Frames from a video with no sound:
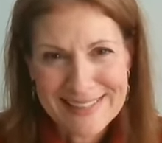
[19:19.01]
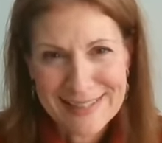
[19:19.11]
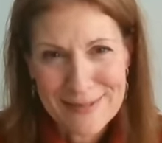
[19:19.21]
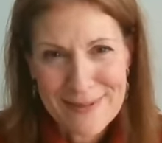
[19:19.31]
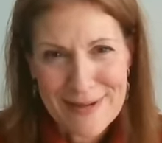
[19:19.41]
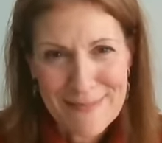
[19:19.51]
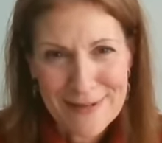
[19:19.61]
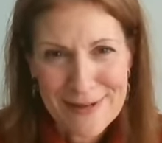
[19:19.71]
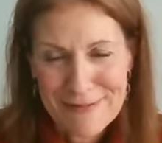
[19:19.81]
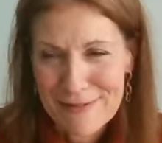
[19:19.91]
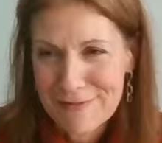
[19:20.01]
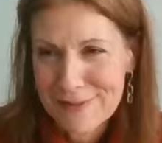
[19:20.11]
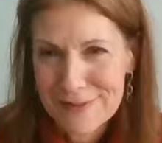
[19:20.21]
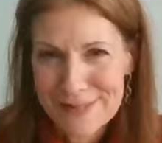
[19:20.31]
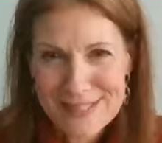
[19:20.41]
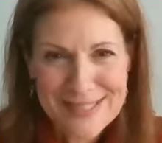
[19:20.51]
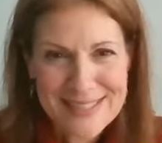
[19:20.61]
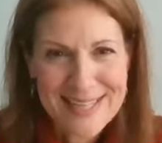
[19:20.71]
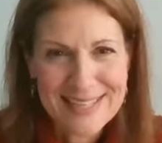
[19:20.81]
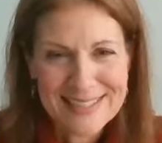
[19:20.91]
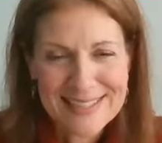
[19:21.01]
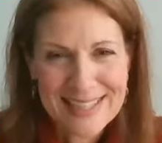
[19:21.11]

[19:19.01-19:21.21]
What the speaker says: get the paper off the floors, and